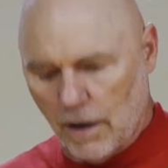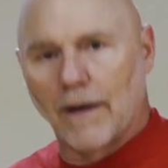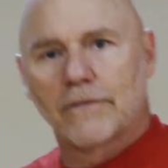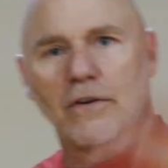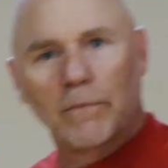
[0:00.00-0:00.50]

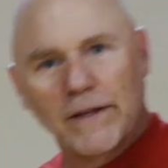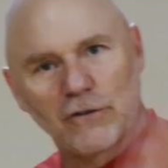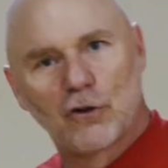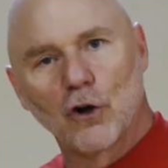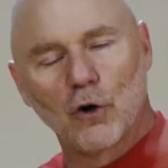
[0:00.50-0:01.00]
Simply
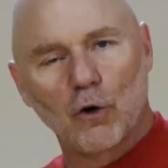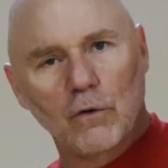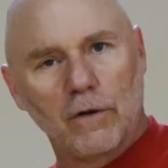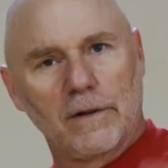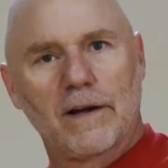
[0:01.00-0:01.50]
do
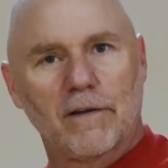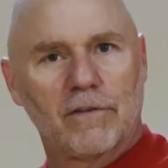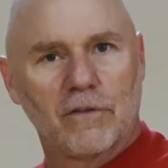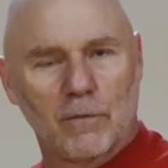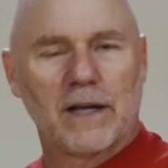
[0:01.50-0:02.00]
the lift
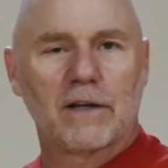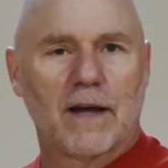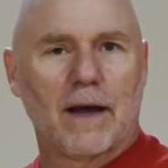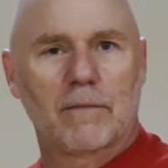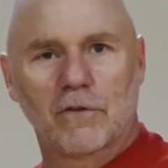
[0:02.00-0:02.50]
as many
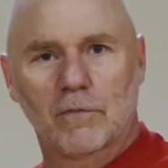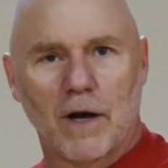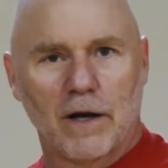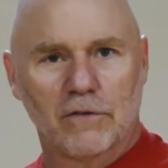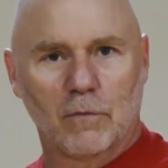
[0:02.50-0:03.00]
times as
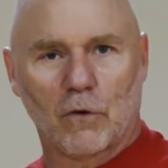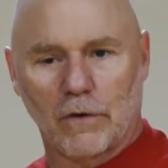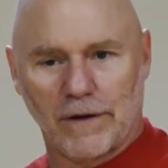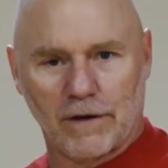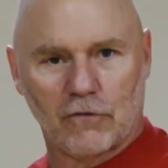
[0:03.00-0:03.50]

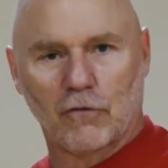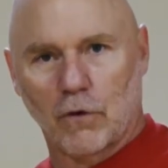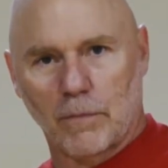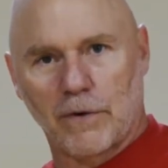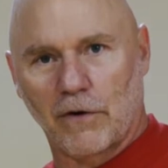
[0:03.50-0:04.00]
possible in as short
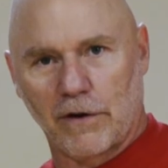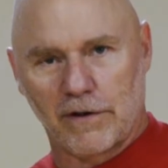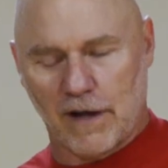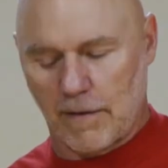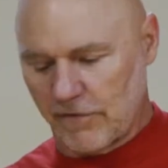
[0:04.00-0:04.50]
a period of
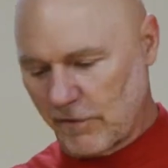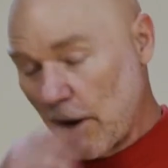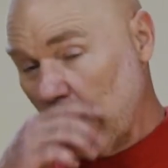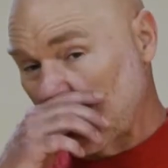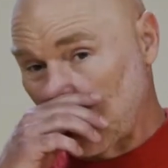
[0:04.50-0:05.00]
time as
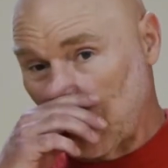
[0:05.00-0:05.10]
possible.